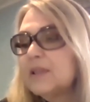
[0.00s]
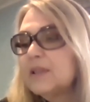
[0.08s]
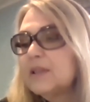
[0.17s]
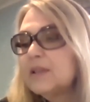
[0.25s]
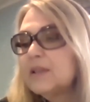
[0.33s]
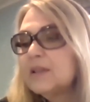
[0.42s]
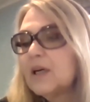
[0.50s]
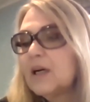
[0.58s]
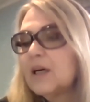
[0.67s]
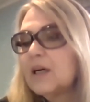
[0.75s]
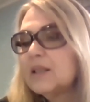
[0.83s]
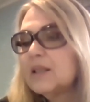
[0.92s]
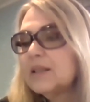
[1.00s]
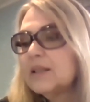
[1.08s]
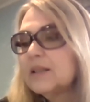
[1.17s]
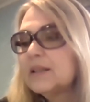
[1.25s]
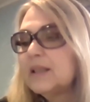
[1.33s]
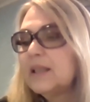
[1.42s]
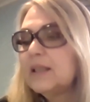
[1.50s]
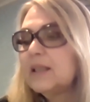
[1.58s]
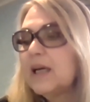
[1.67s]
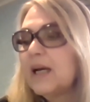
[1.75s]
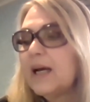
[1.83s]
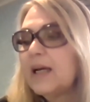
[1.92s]
is
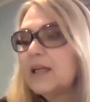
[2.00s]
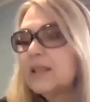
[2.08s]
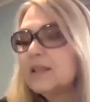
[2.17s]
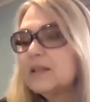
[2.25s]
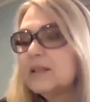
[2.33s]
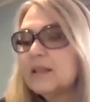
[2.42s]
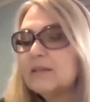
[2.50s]
seen as